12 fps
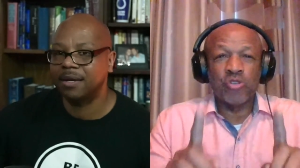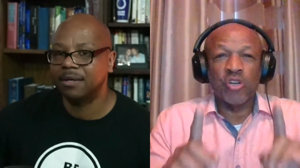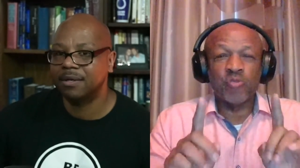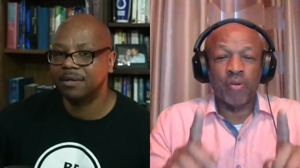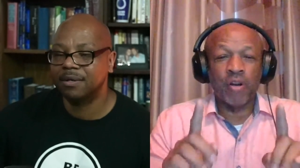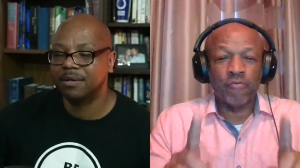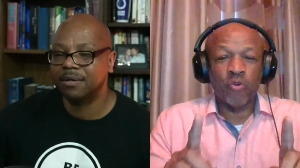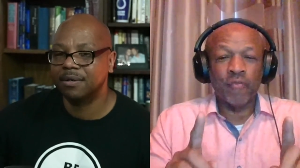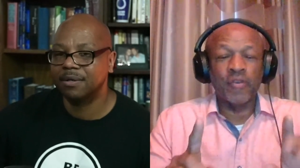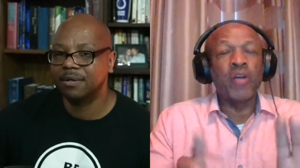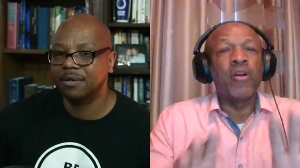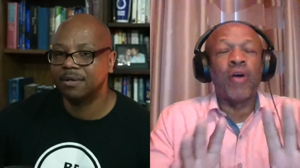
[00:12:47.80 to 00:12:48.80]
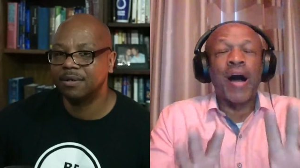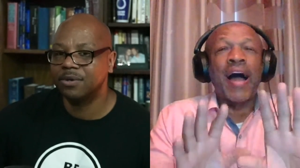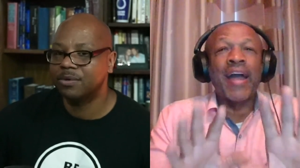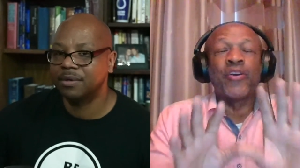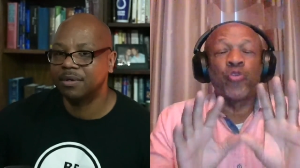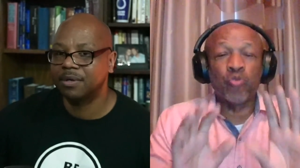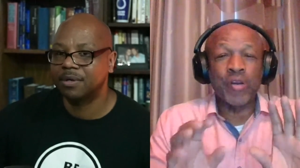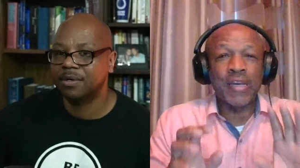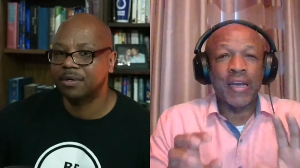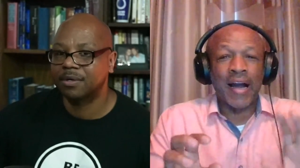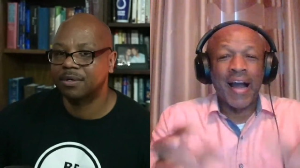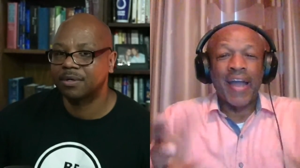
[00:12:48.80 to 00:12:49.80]
Speaker 1: of what you just brought forth. No, no, I
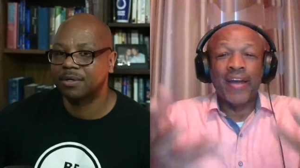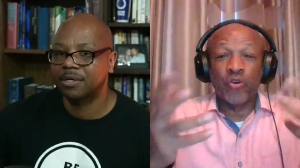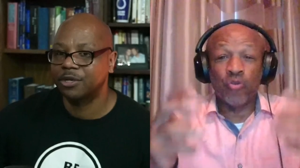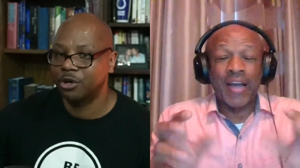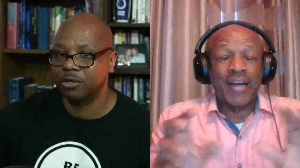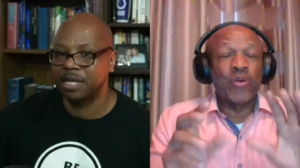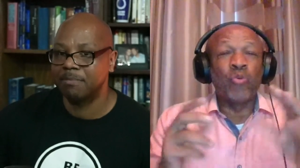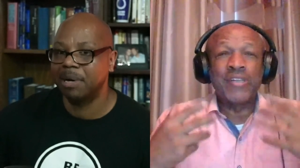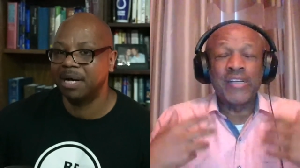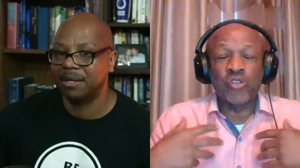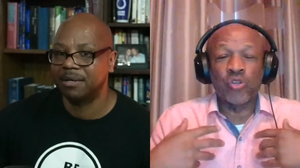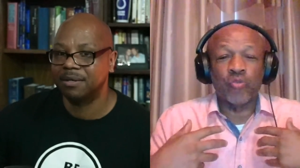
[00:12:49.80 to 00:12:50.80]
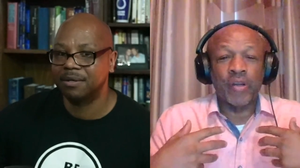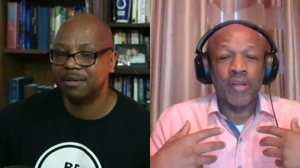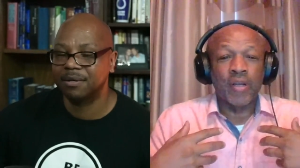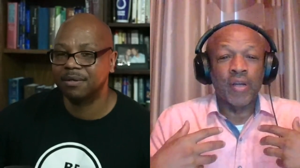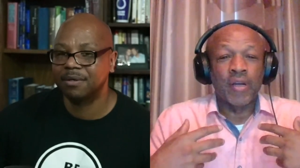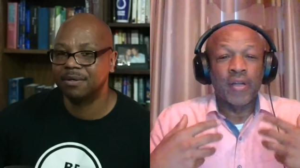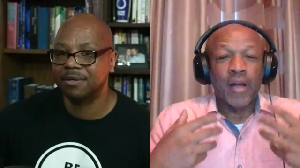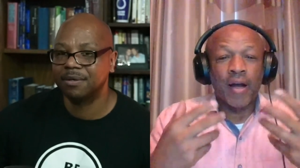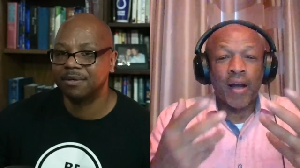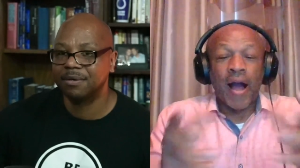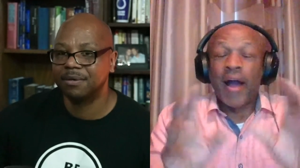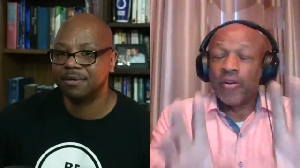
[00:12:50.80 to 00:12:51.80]
agree. I you agree. Say, I don't disagree.
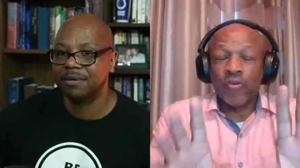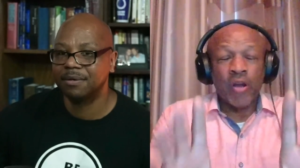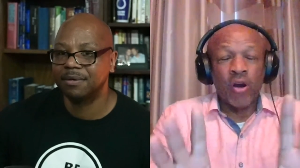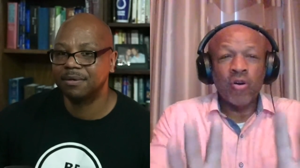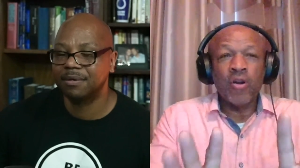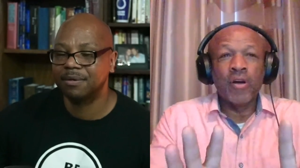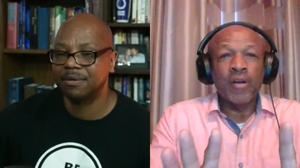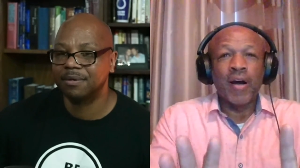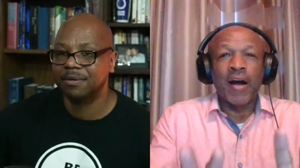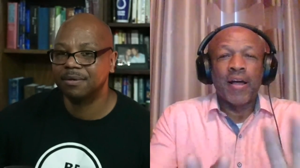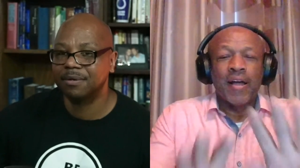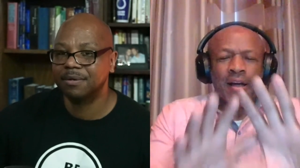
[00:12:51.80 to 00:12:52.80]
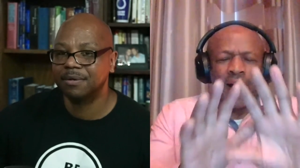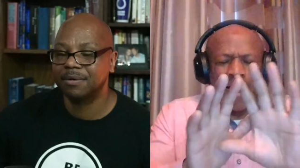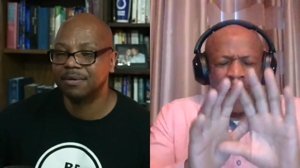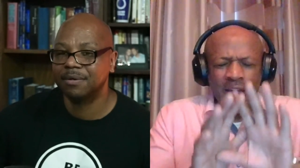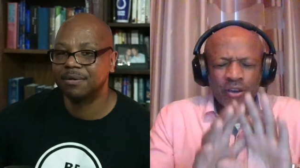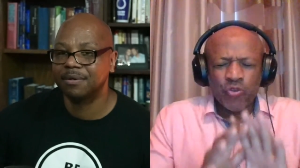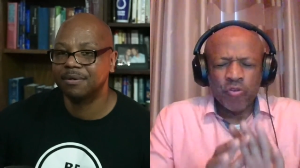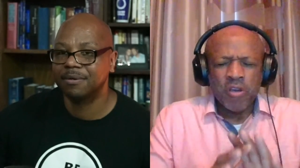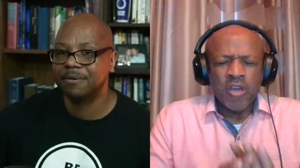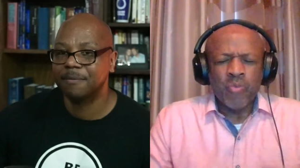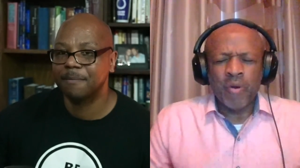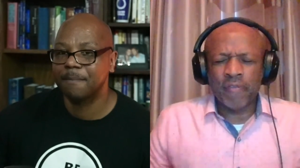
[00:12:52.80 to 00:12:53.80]
I agree. Hold on. I
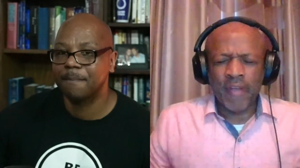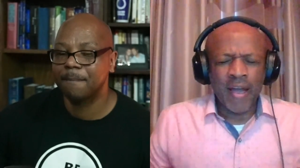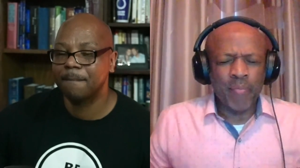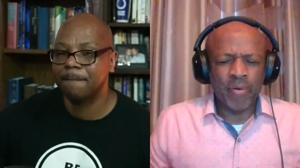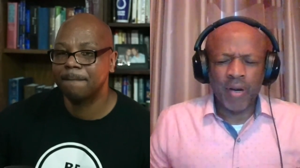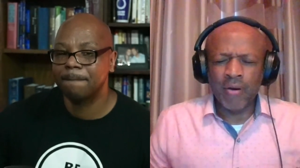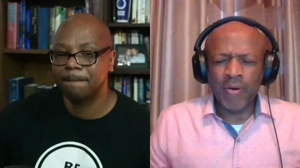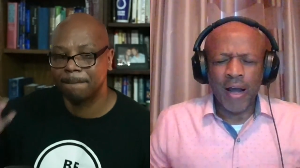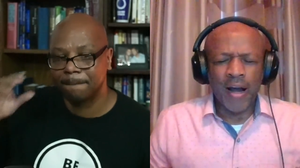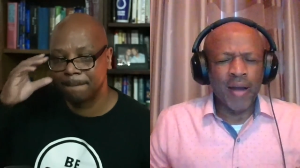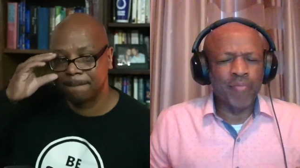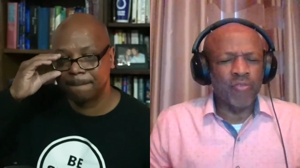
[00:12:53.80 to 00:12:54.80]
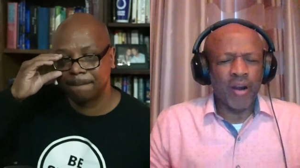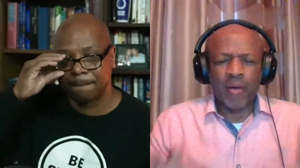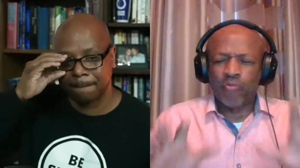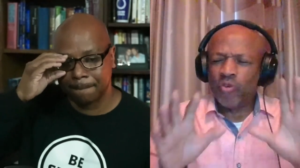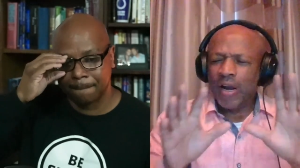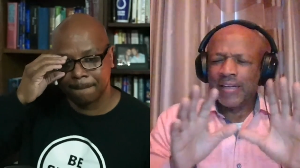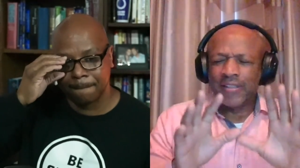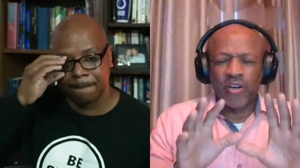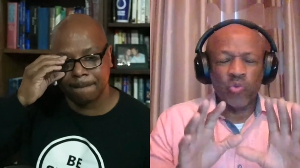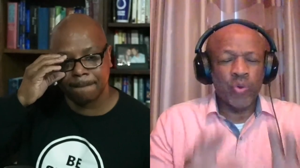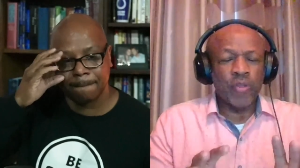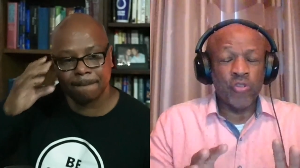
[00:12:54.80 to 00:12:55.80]
agree with that, bro. I'm I'm
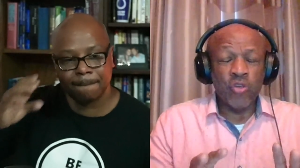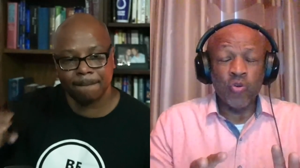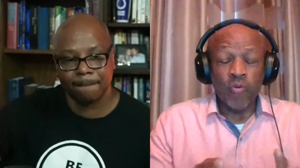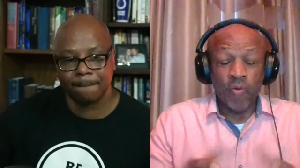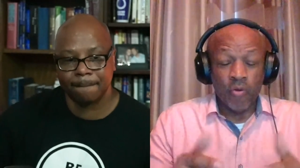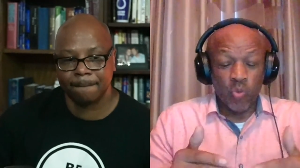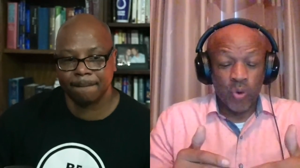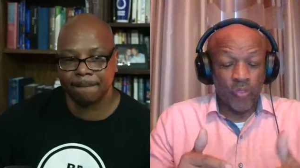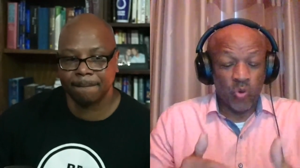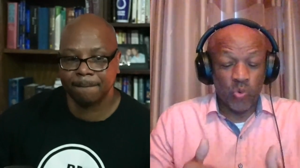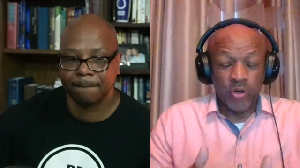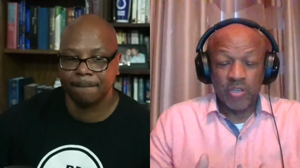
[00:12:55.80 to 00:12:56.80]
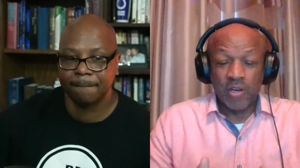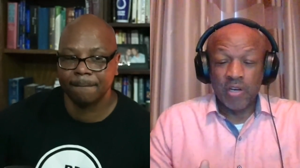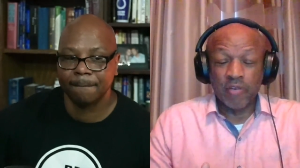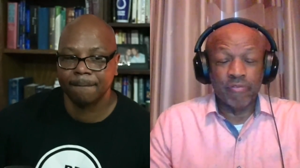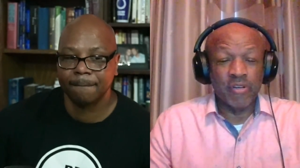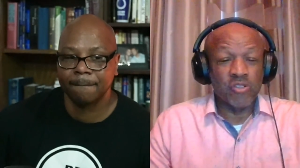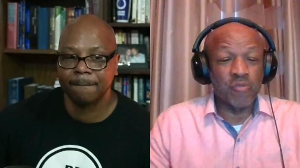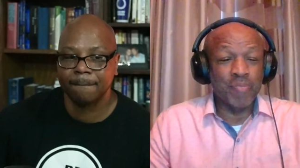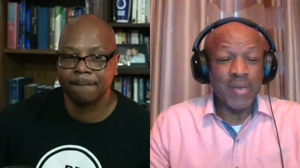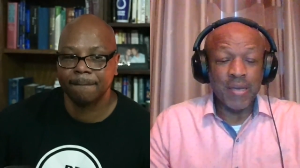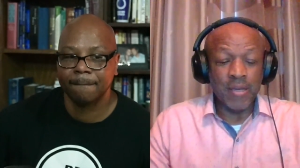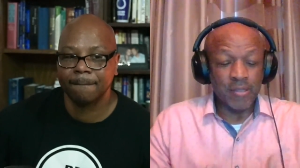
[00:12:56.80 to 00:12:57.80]
right there with you. What the word
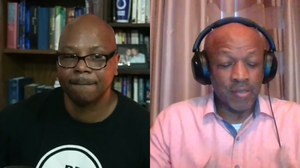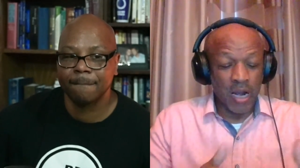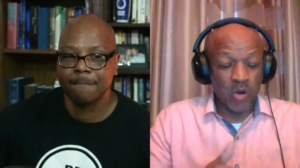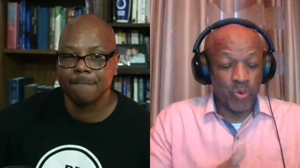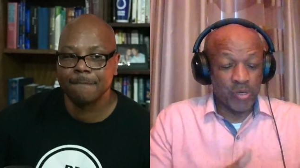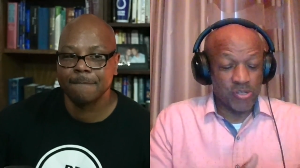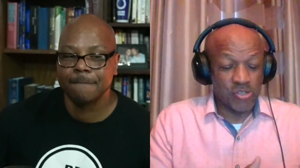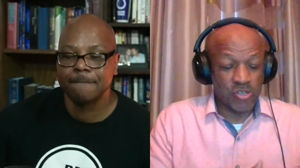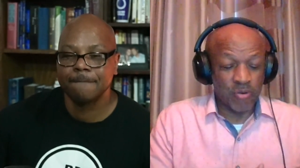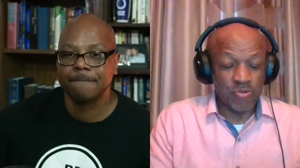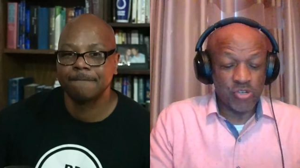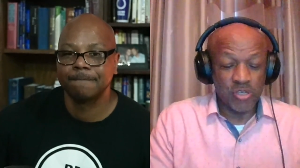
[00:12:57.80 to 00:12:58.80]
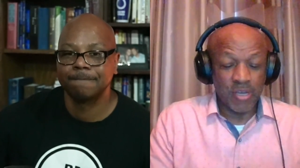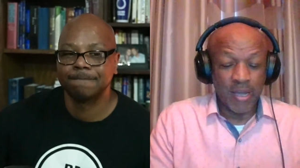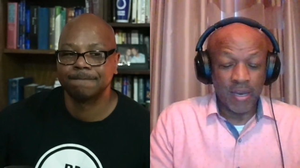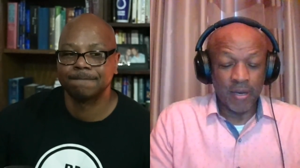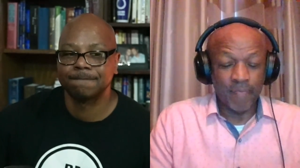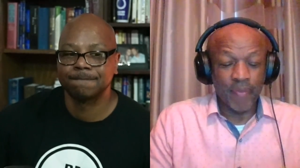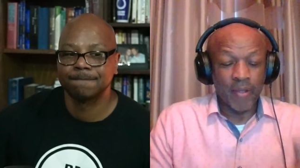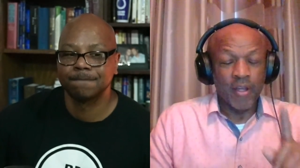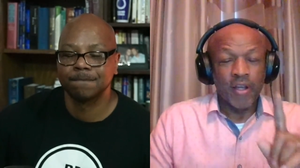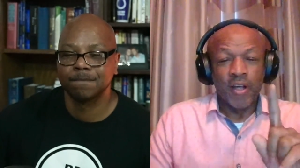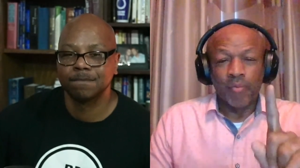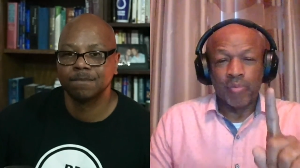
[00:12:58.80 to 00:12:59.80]
deliverance means, how we associate
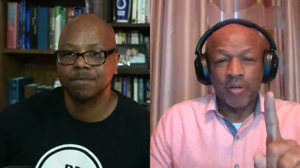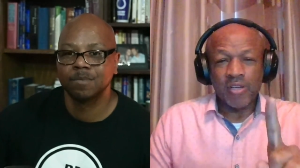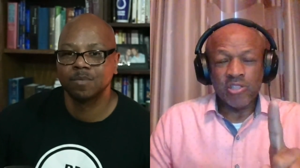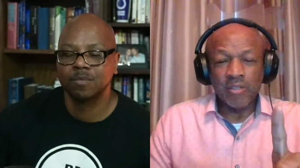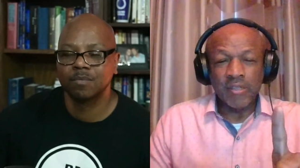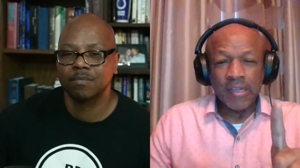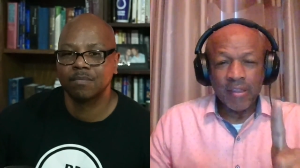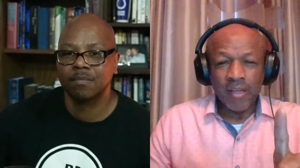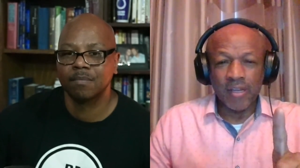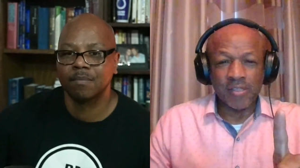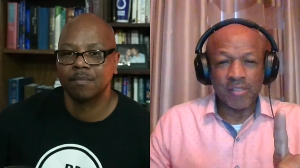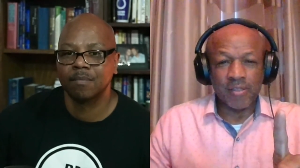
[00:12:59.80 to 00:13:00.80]
it. But let's look at